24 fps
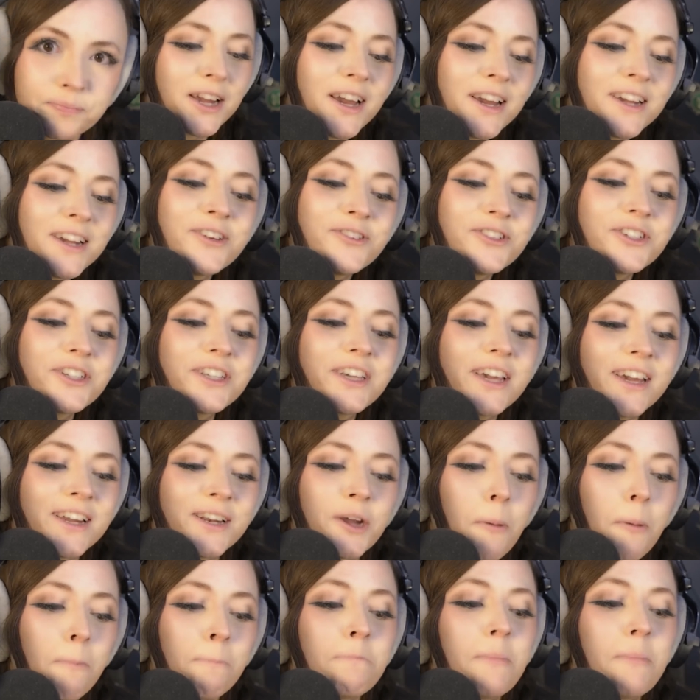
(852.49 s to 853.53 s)
I usually end
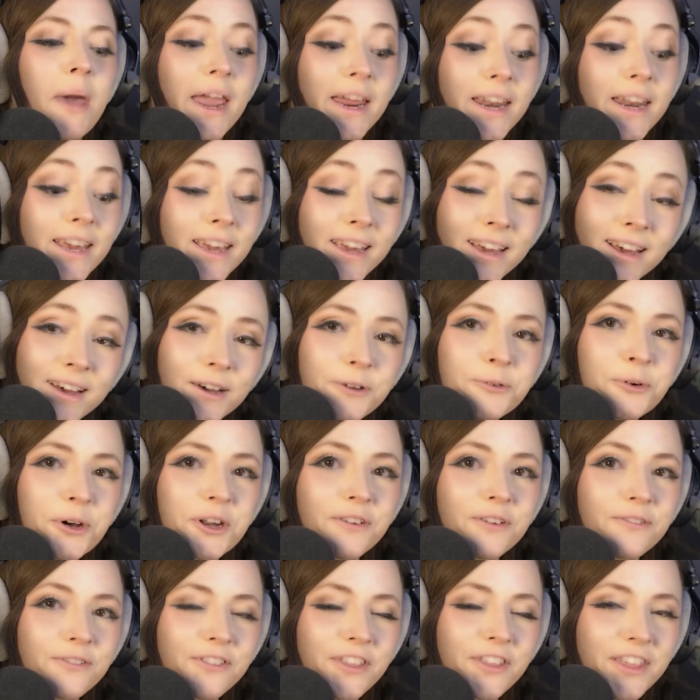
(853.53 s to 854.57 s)
up maining one
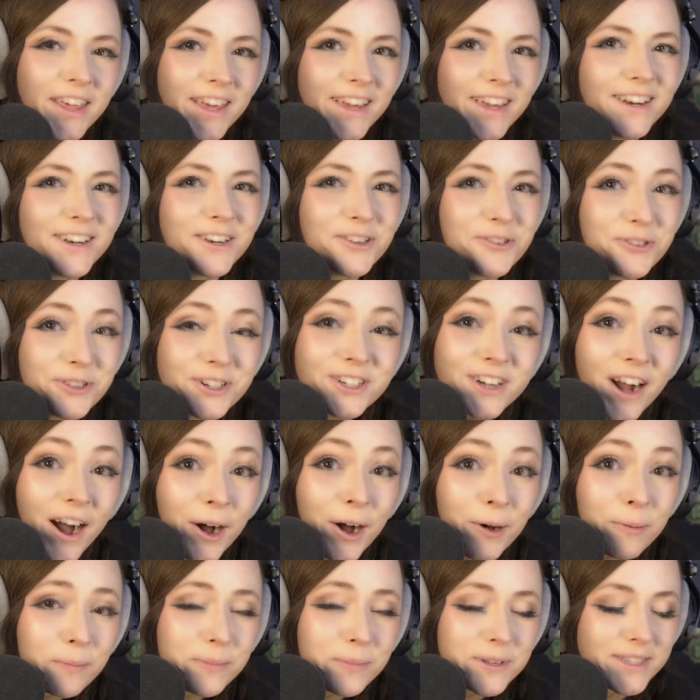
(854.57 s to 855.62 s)
of the new
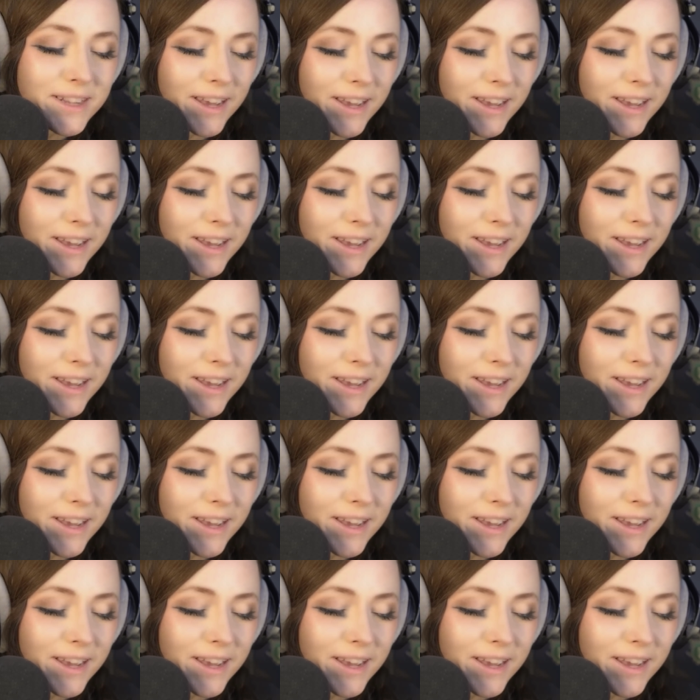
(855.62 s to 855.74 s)
jobs,